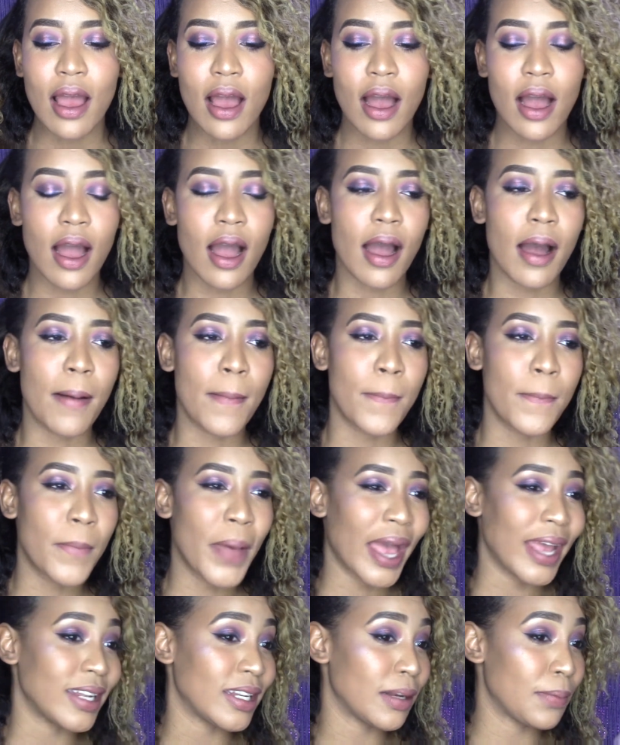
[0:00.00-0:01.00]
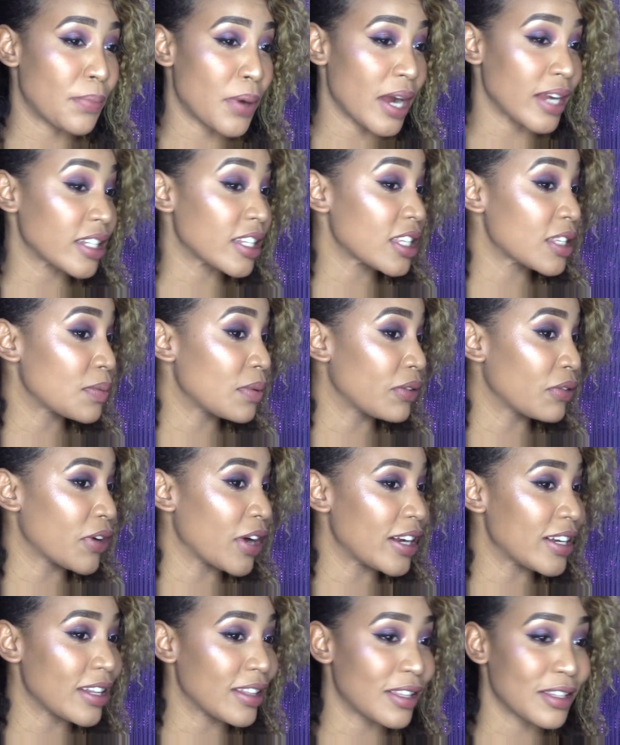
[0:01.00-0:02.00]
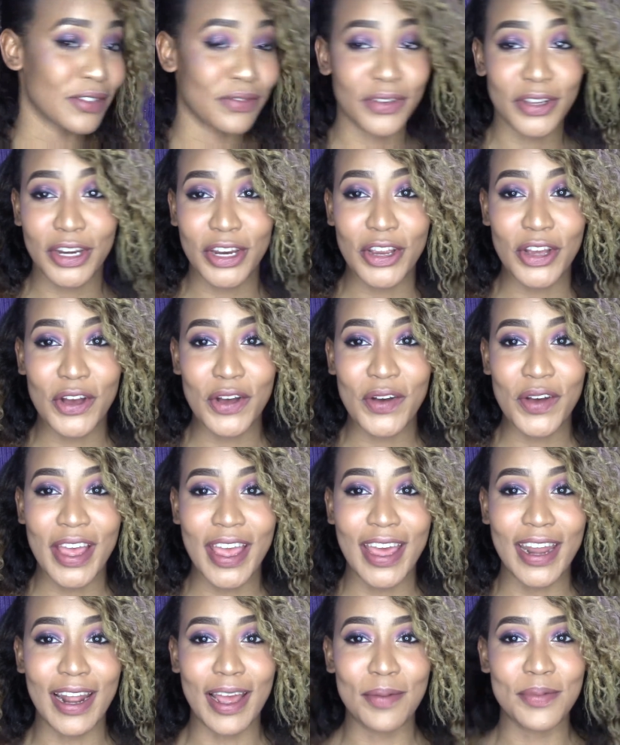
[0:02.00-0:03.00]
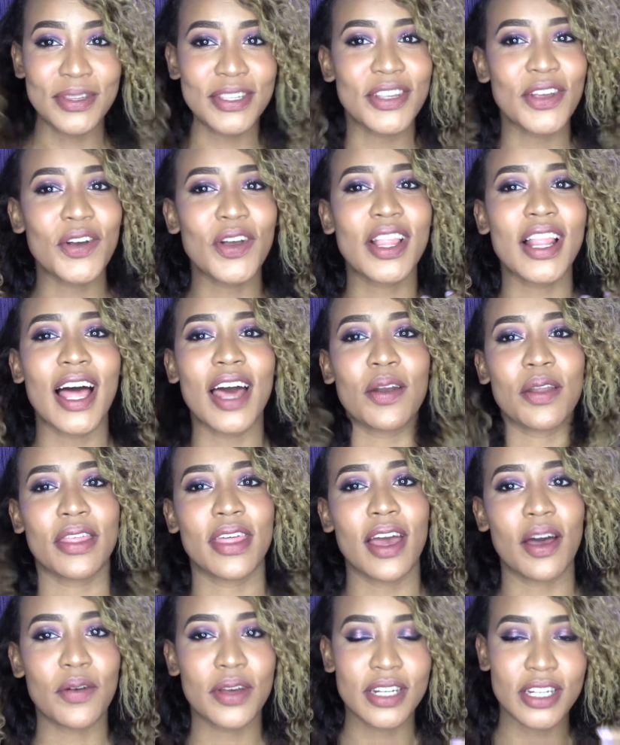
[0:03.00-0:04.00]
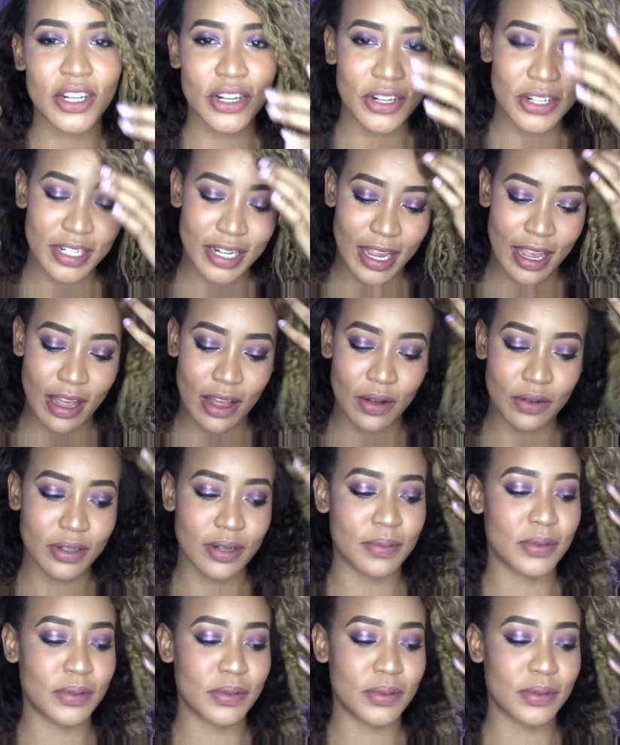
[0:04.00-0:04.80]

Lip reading: I did practice before I did this video, and I'm so glad with how it turned out.